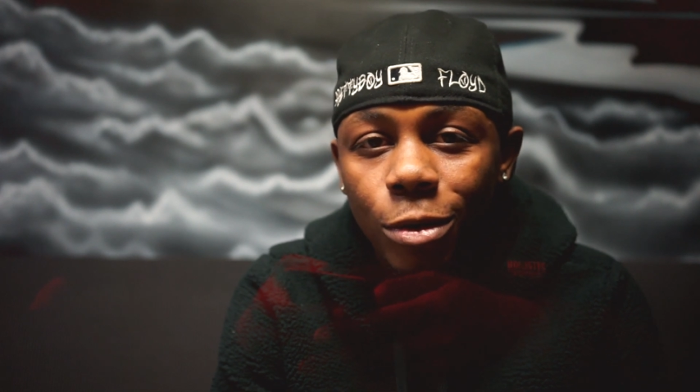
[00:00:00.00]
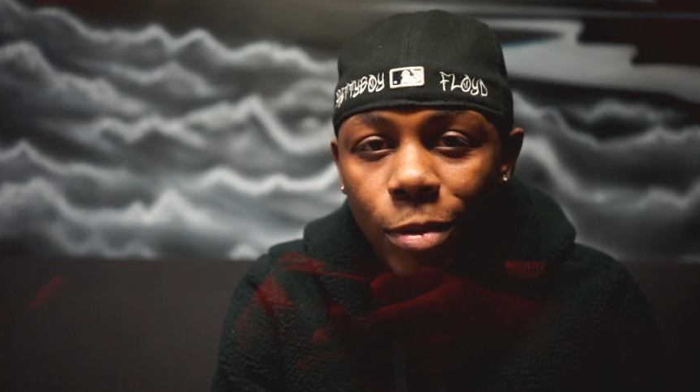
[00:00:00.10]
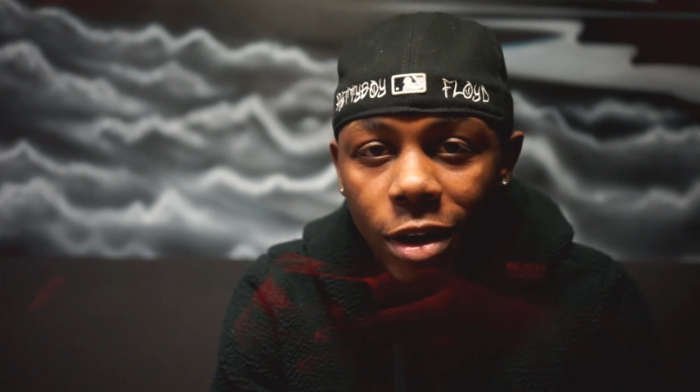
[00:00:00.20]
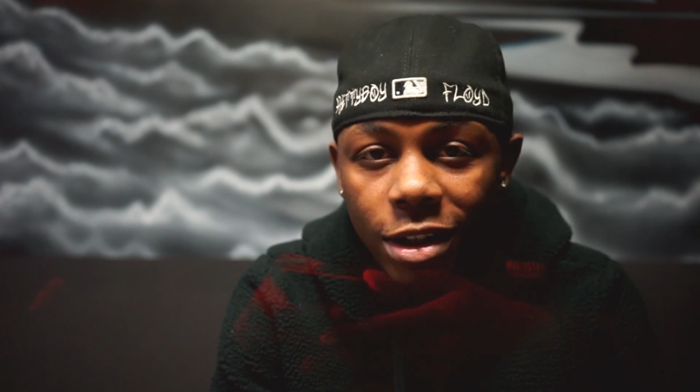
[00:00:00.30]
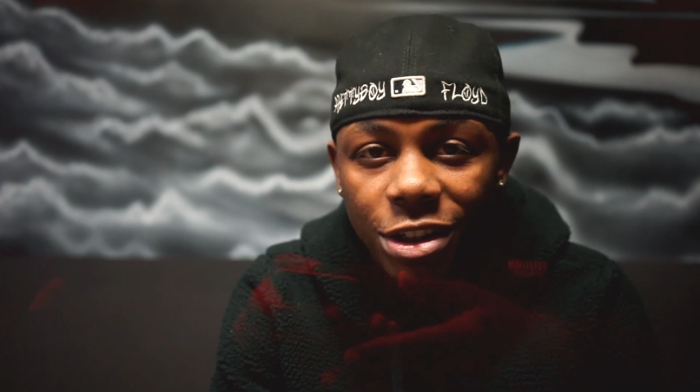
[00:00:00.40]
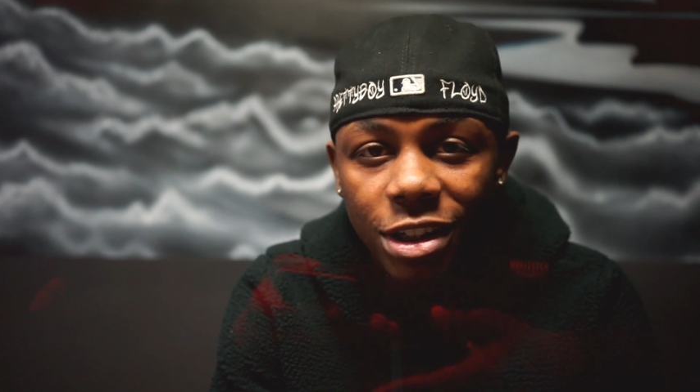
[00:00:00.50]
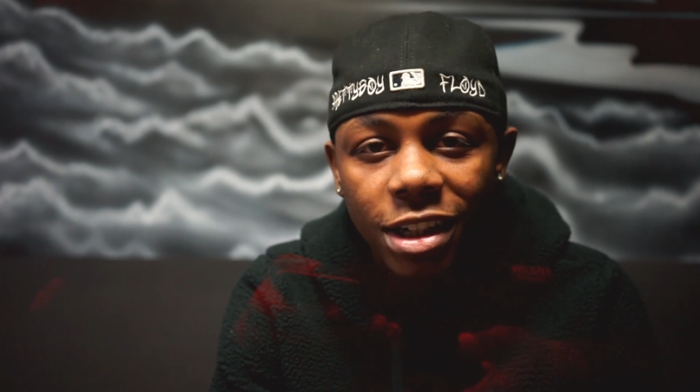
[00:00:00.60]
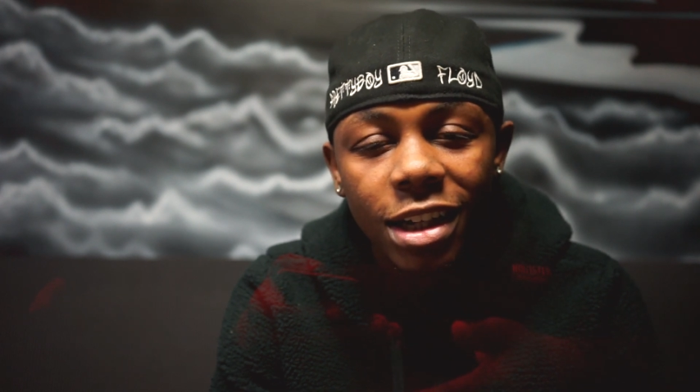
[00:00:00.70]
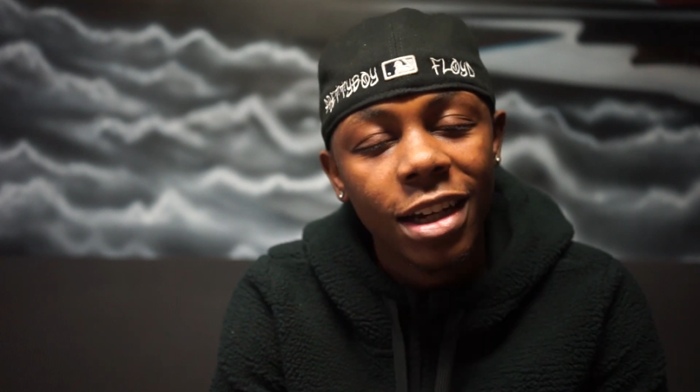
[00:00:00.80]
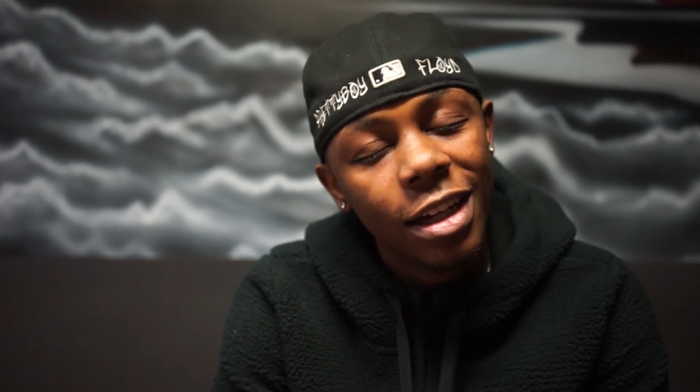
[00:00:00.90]
a
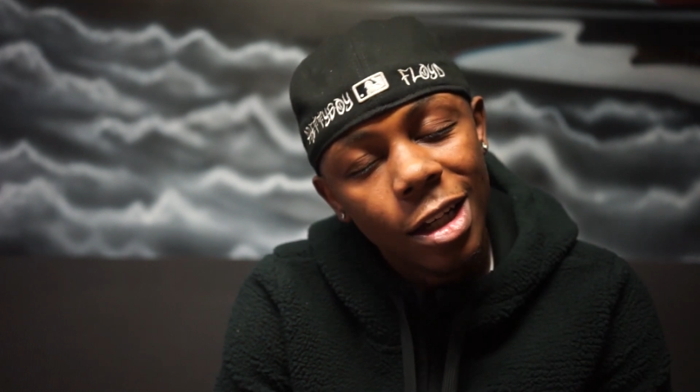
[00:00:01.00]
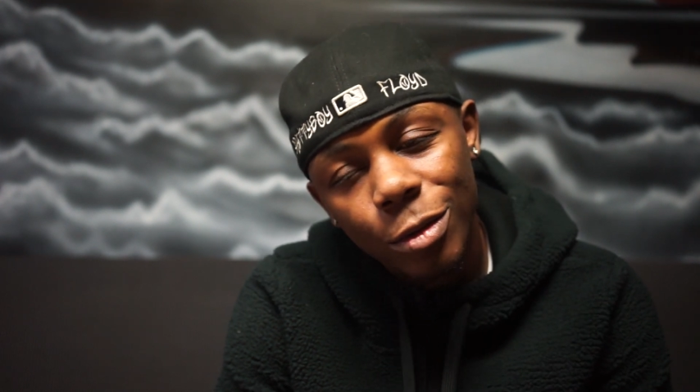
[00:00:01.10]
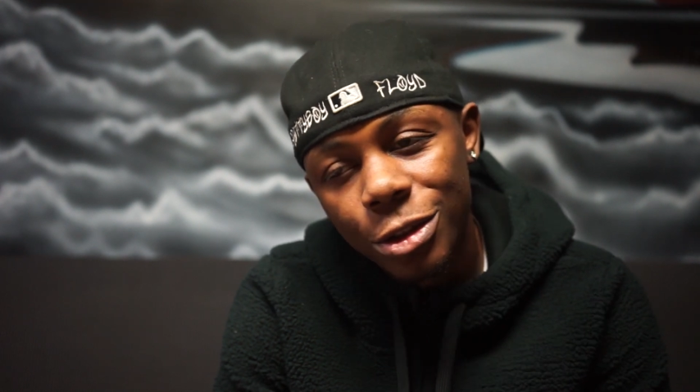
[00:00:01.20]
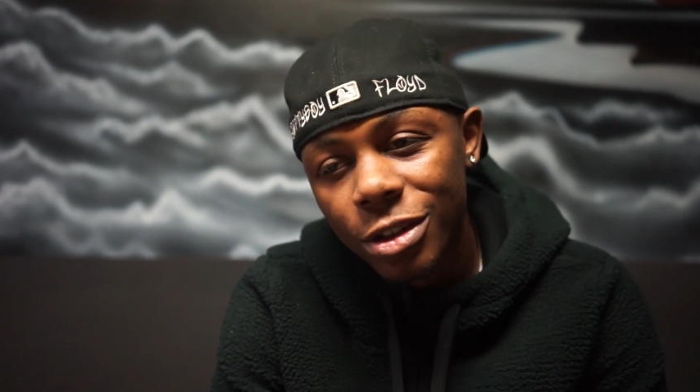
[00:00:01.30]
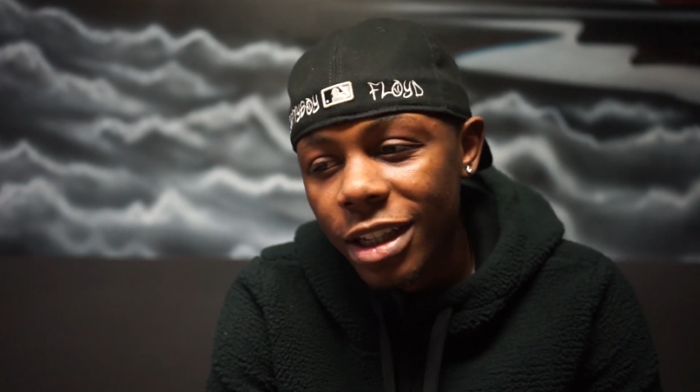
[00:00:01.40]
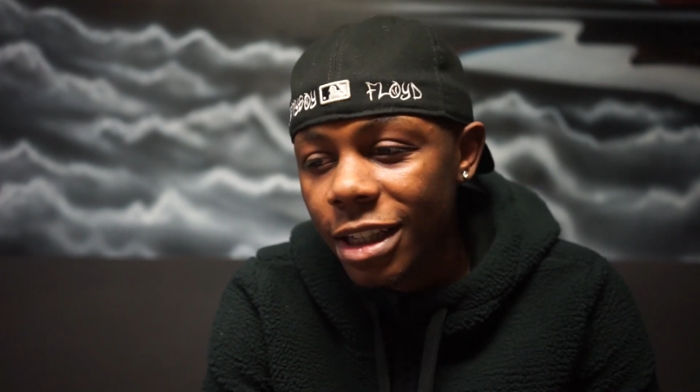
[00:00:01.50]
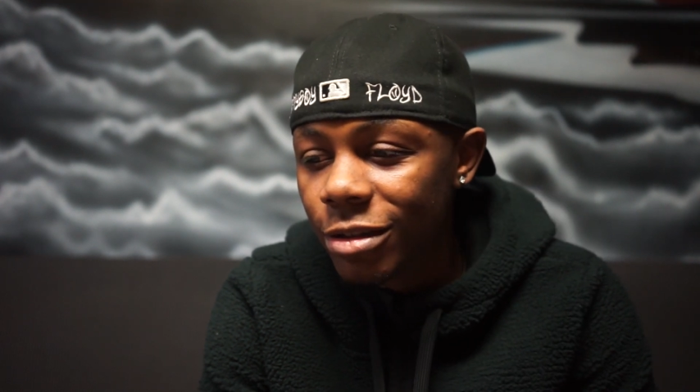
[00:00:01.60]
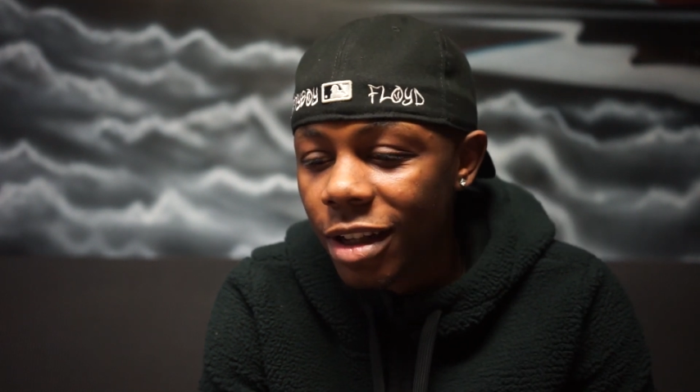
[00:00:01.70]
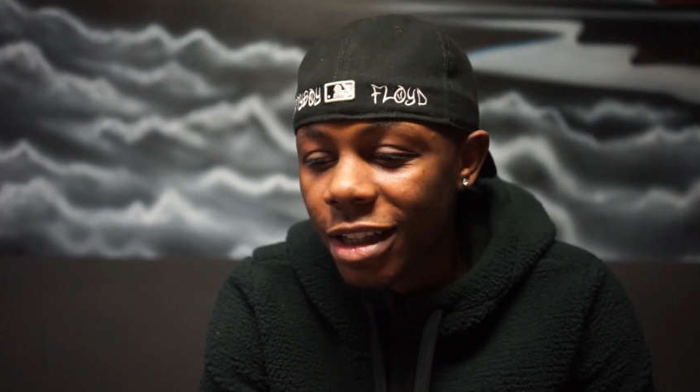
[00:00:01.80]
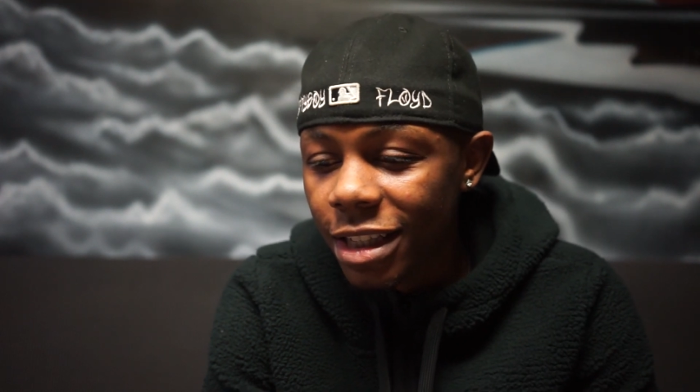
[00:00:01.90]
project. What you think? He
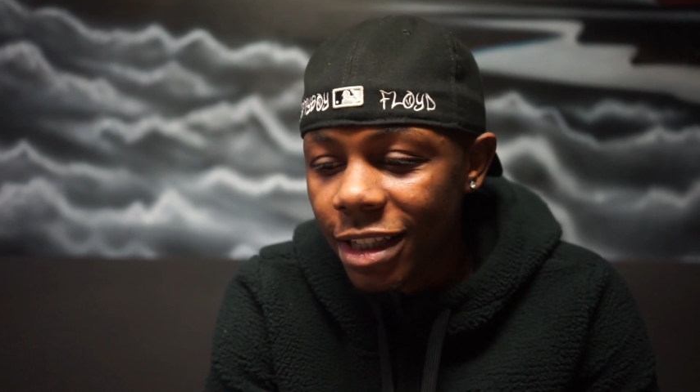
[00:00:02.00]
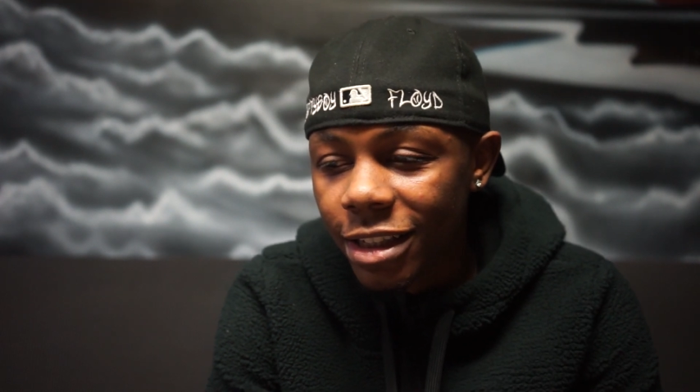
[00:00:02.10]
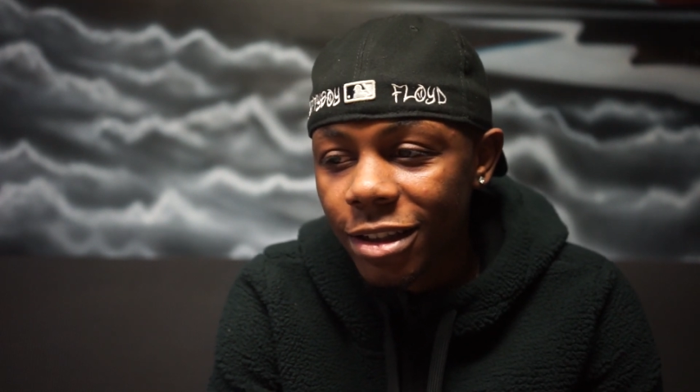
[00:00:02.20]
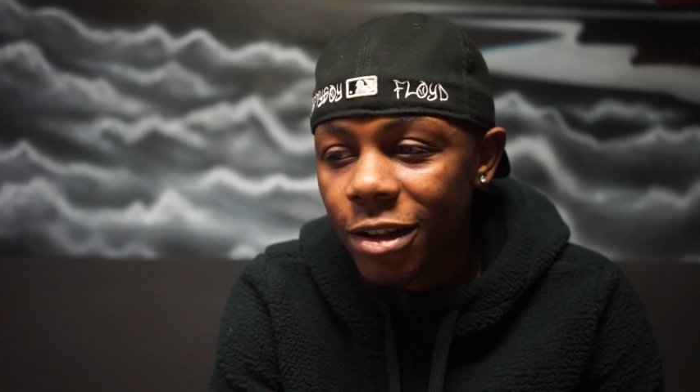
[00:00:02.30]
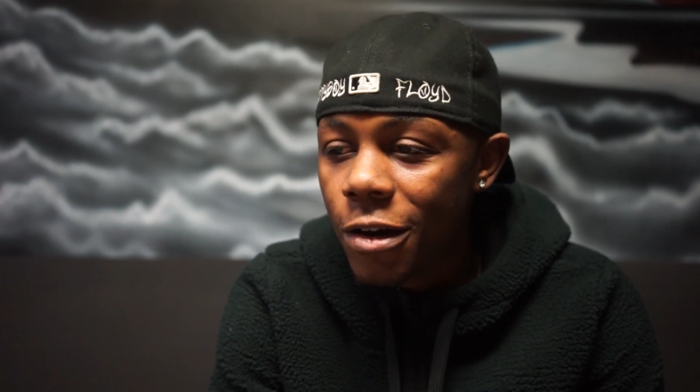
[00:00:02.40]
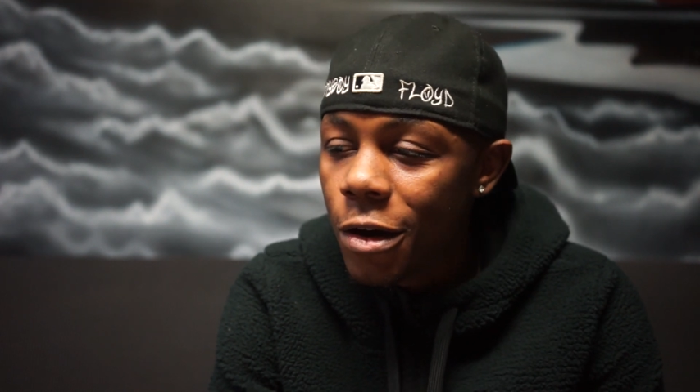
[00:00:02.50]
was like, yeah.